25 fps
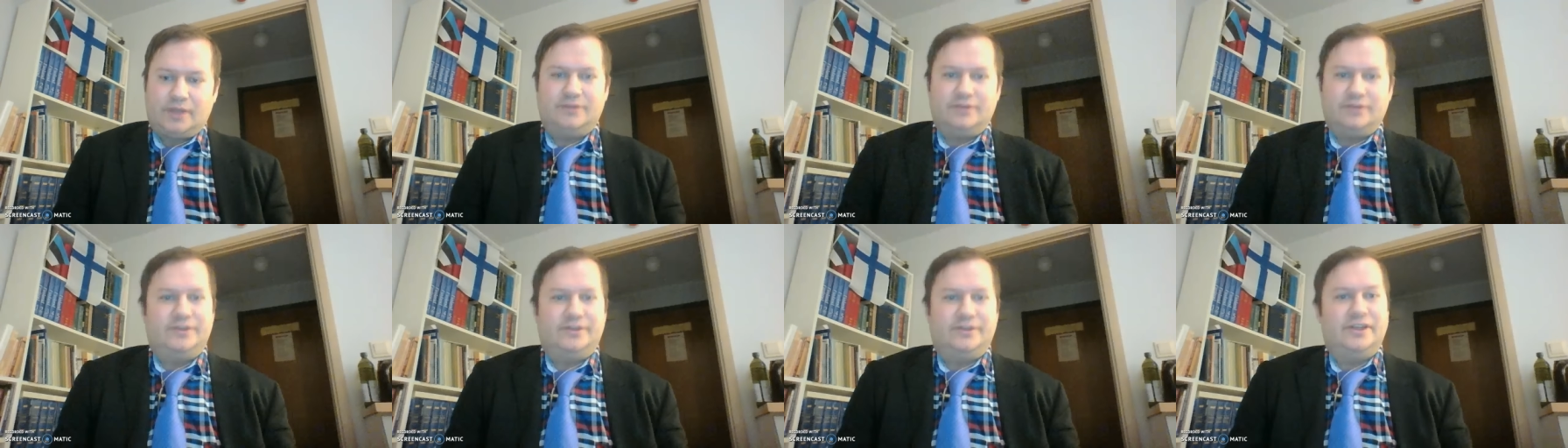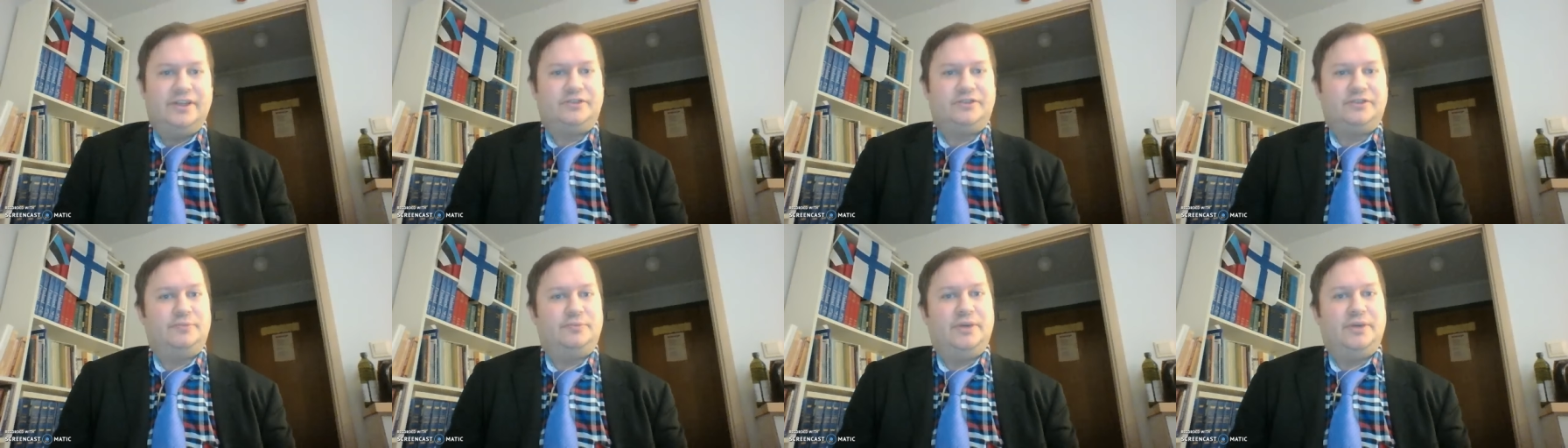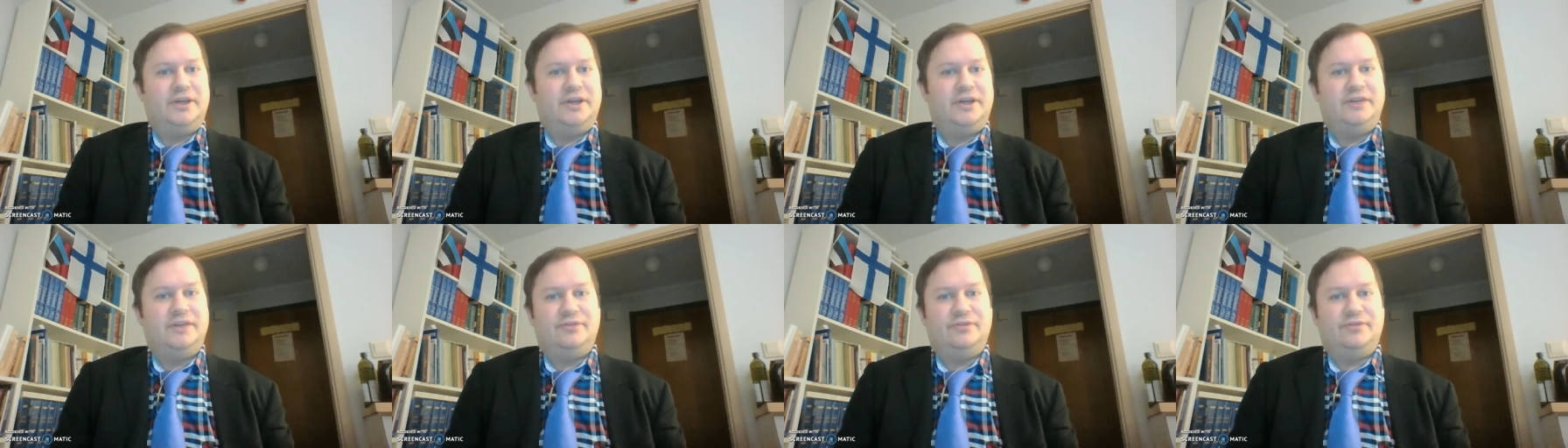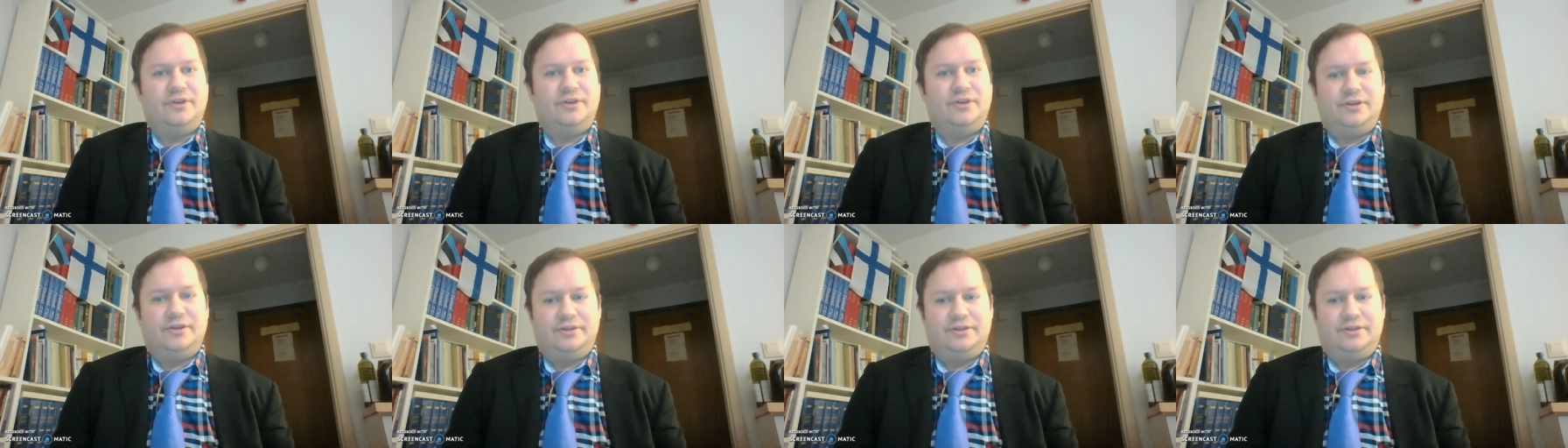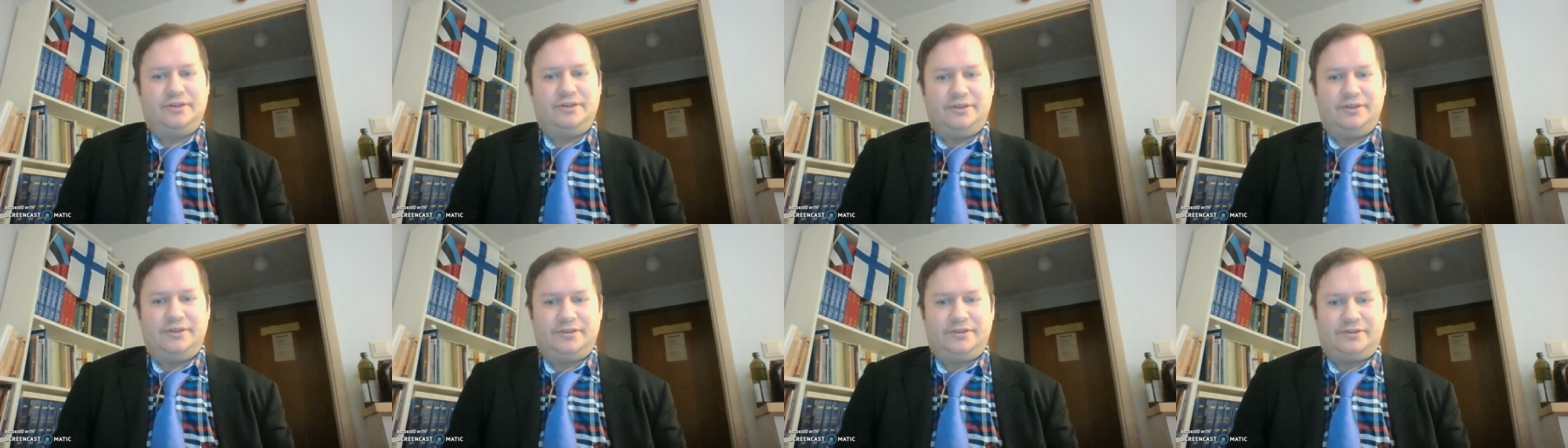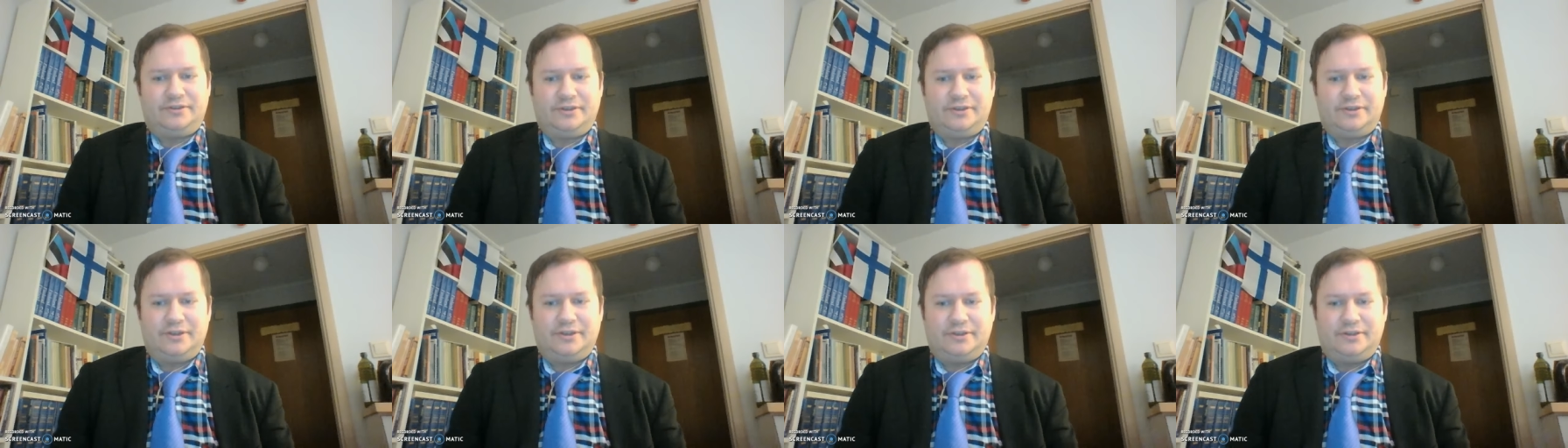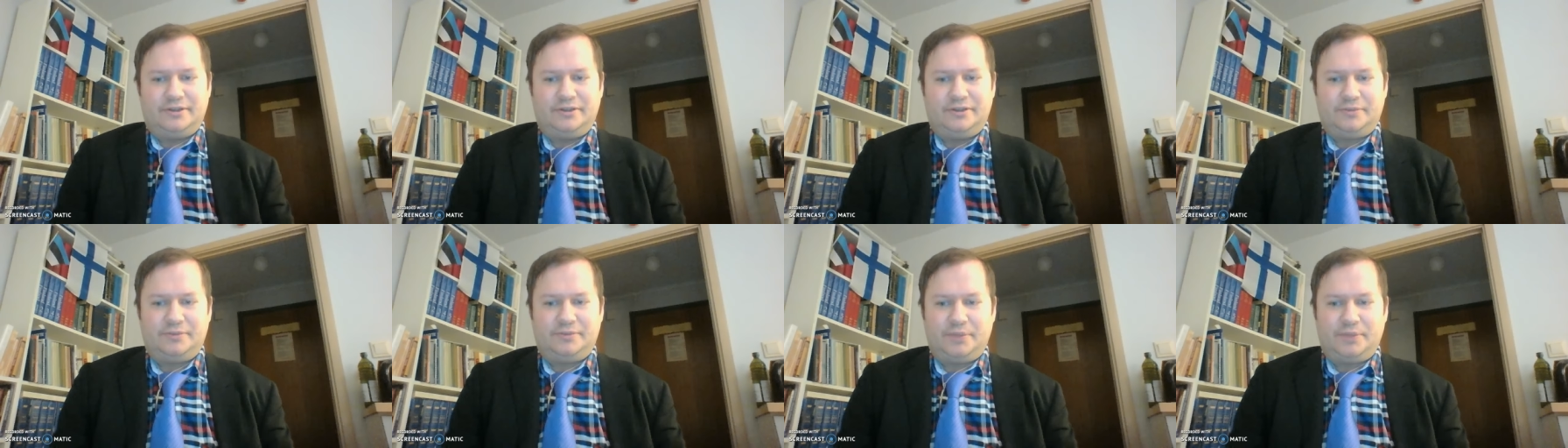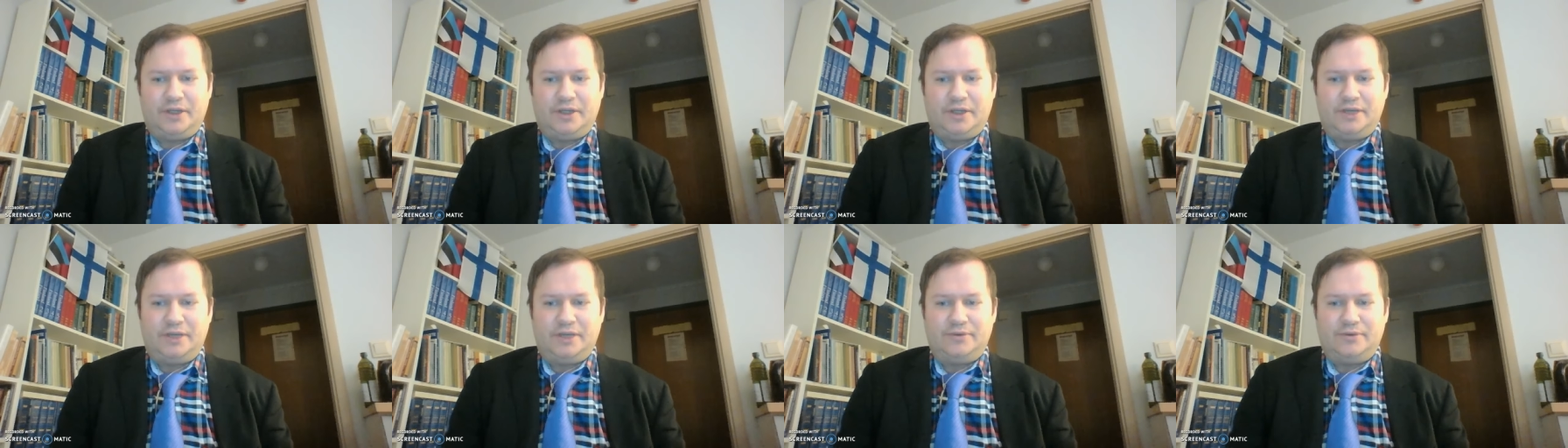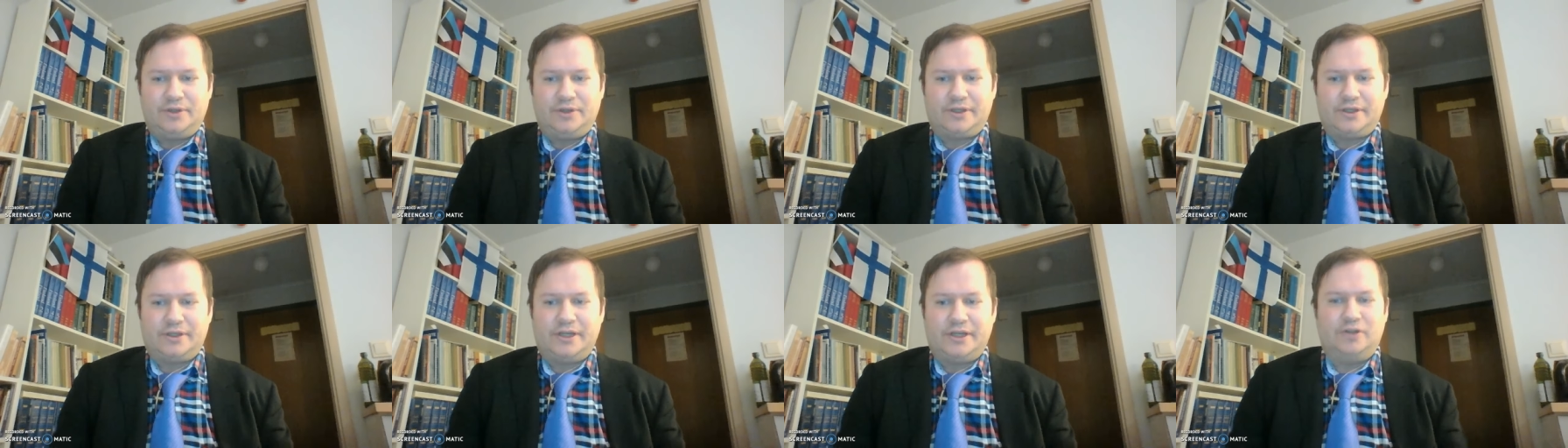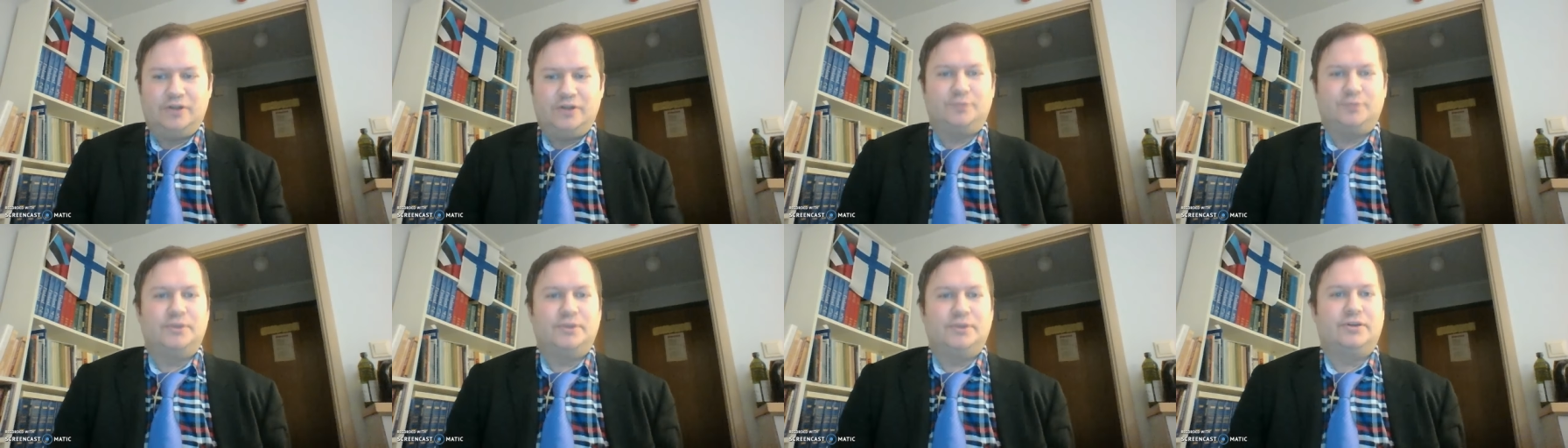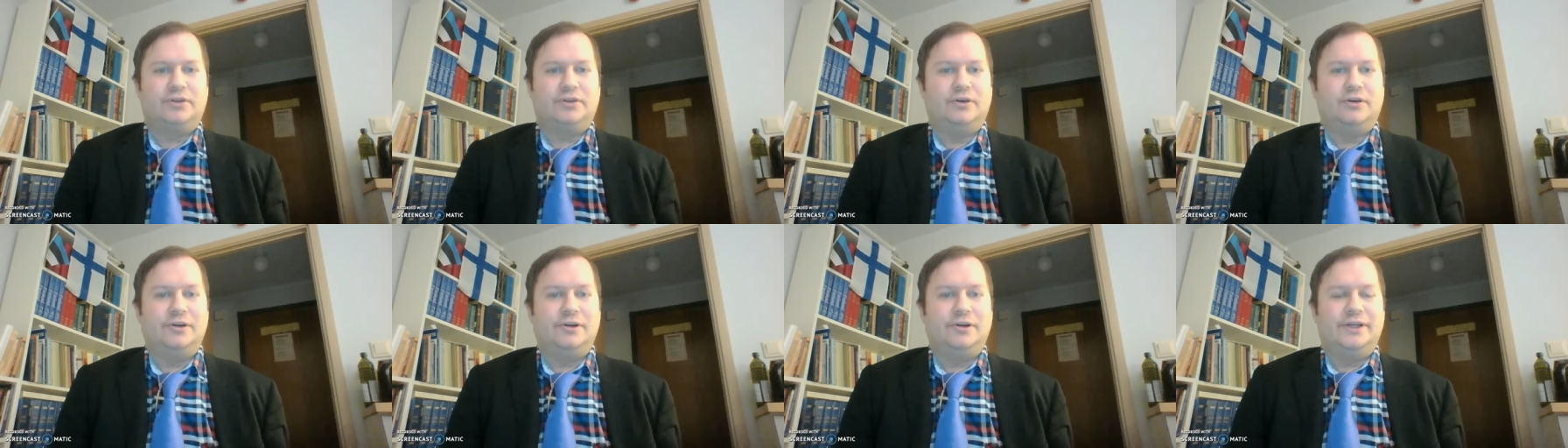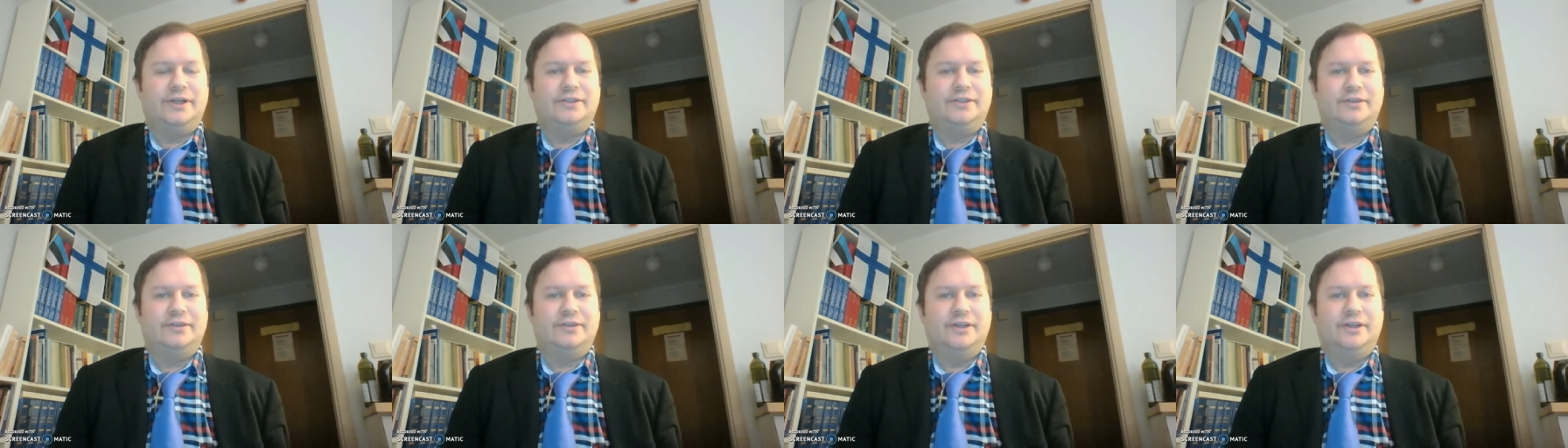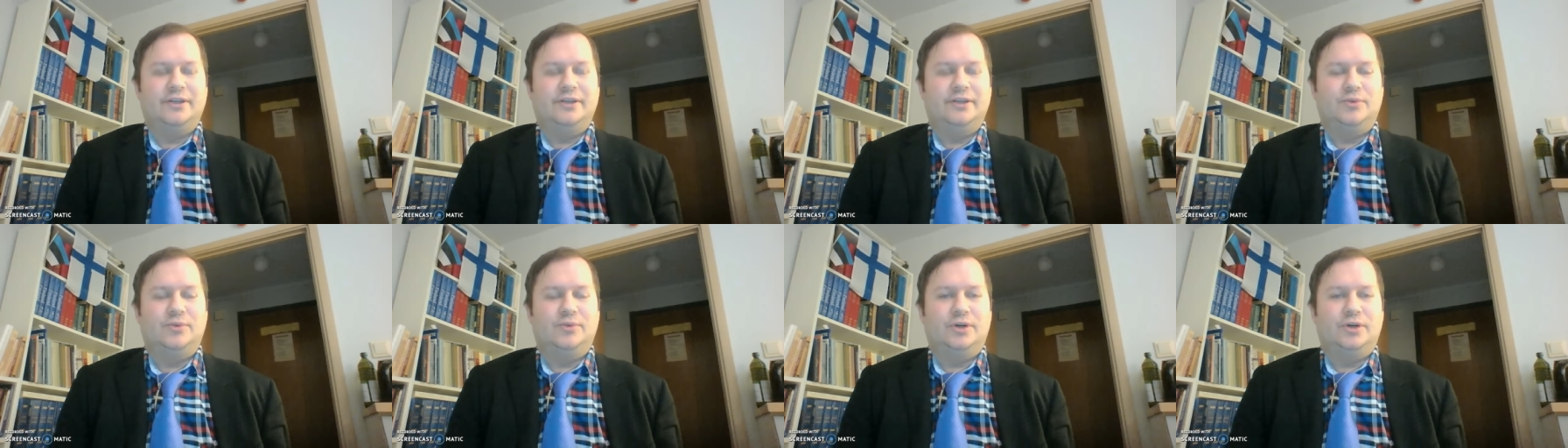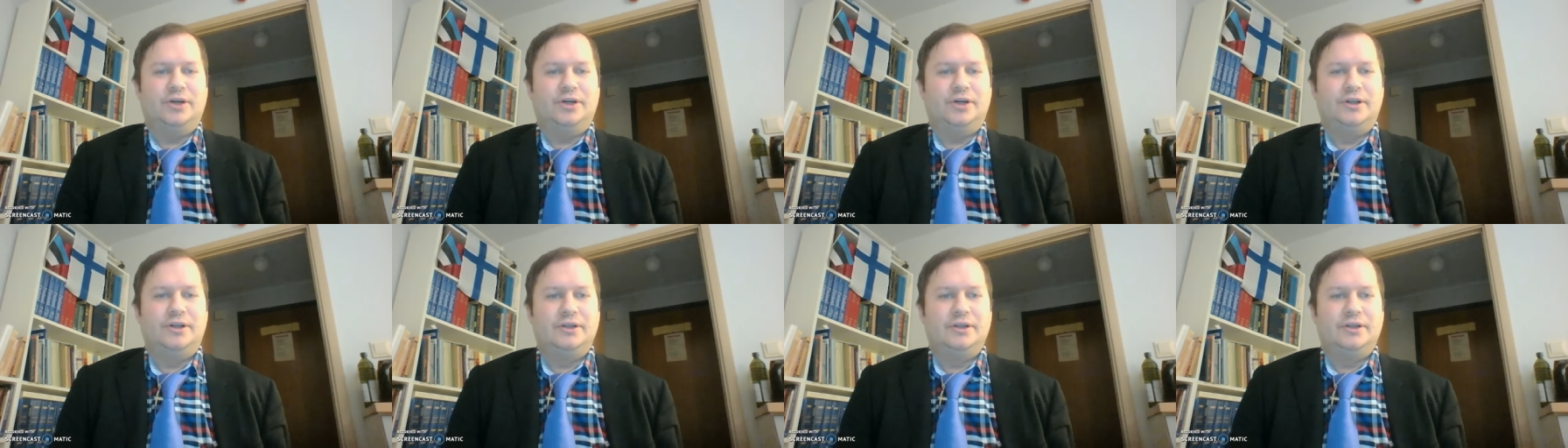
this behavior, this, uh, this behavior cannot be tolerated anymore.